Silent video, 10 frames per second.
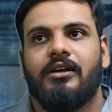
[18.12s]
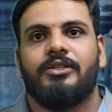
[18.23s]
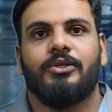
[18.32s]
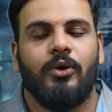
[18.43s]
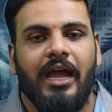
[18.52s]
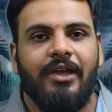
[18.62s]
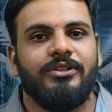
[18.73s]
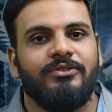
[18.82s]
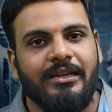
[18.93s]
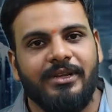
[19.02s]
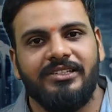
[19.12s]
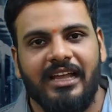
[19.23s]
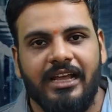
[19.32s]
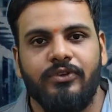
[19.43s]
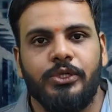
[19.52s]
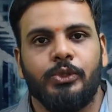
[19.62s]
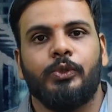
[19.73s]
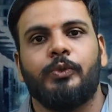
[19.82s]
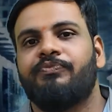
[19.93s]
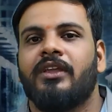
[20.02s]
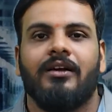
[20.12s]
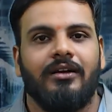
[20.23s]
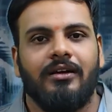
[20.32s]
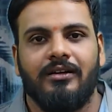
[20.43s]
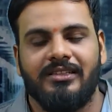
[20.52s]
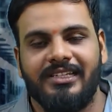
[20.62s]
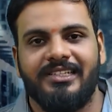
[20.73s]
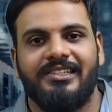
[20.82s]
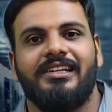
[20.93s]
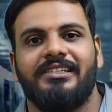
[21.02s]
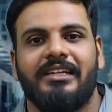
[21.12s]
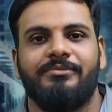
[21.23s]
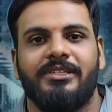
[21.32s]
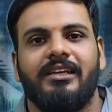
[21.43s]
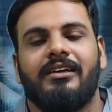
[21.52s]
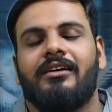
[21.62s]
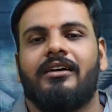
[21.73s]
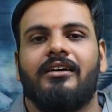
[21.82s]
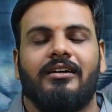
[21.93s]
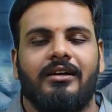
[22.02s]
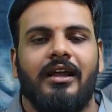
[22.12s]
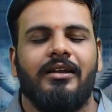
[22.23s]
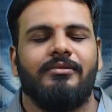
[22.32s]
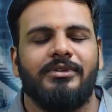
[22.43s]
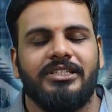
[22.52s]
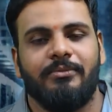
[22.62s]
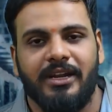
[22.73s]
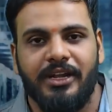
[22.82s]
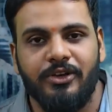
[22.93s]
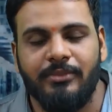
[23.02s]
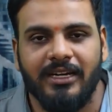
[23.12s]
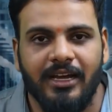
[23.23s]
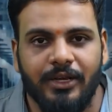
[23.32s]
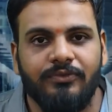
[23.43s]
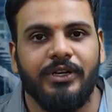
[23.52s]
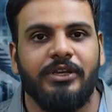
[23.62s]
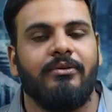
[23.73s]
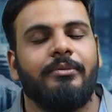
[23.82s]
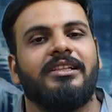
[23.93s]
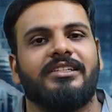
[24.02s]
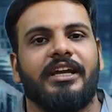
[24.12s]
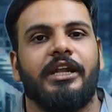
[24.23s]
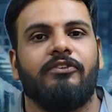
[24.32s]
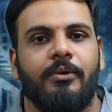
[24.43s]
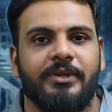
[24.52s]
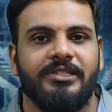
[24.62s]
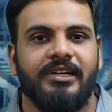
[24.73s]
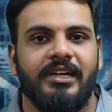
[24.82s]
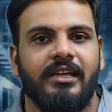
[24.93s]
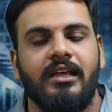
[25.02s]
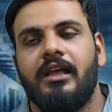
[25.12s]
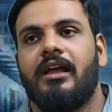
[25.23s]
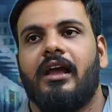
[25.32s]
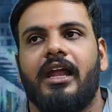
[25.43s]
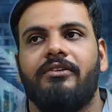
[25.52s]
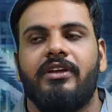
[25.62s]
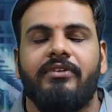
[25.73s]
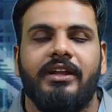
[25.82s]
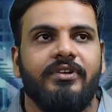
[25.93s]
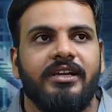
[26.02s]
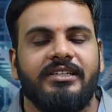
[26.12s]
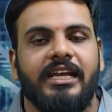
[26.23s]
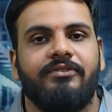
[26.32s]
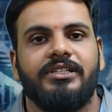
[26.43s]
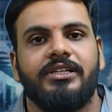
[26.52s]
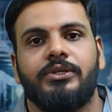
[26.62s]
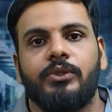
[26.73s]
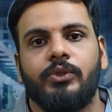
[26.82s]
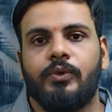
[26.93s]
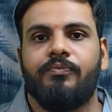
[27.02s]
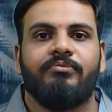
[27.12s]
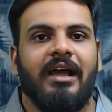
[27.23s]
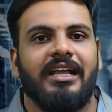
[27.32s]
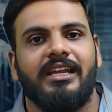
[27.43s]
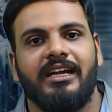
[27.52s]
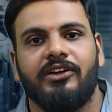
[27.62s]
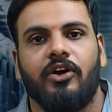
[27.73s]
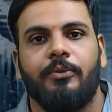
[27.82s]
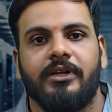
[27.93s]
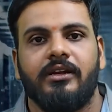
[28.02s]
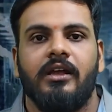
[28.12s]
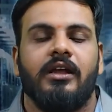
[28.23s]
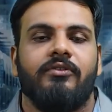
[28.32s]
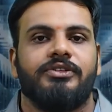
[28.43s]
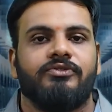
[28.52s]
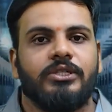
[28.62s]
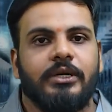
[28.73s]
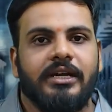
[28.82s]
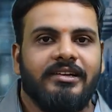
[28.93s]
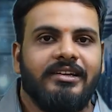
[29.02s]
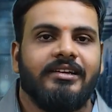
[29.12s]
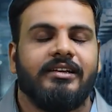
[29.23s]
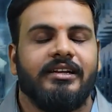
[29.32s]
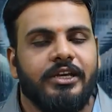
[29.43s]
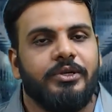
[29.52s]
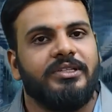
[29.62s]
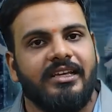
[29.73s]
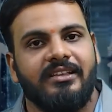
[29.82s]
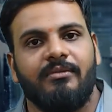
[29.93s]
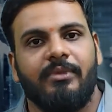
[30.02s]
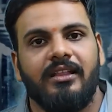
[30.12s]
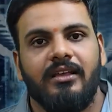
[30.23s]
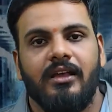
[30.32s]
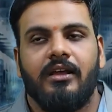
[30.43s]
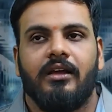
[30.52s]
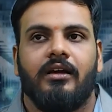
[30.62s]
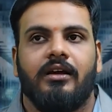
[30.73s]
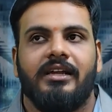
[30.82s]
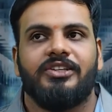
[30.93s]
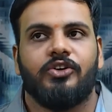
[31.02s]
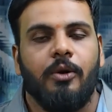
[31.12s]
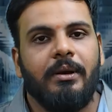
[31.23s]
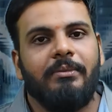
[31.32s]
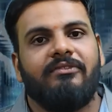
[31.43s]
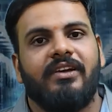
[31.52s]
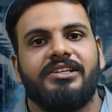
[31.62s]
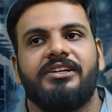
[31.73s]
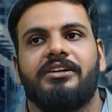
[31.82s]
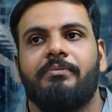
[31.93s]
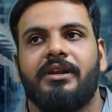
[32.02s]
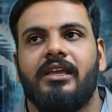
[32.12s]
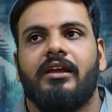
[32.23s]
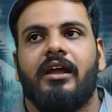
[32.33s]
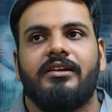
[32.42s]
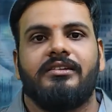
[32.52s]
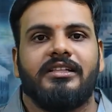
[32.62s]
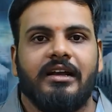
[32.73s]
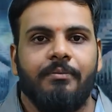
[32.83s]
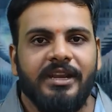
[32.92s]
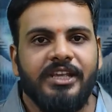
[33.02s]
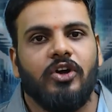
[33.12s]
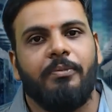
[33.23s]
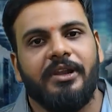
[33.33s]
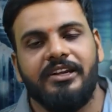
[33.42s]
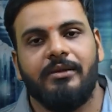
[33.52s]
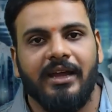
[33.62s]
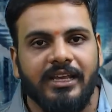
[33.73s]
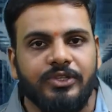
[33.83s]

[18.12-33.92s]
So I was very much thankful to 360DigiTMG and Mr. Bhagyanagar Copper for giving me this kind of opportunity. And we went for a site visit to Bhagyanagar Copper, which was located at near to Secunderabad. It's a copper manufacturing company, and the company is operated by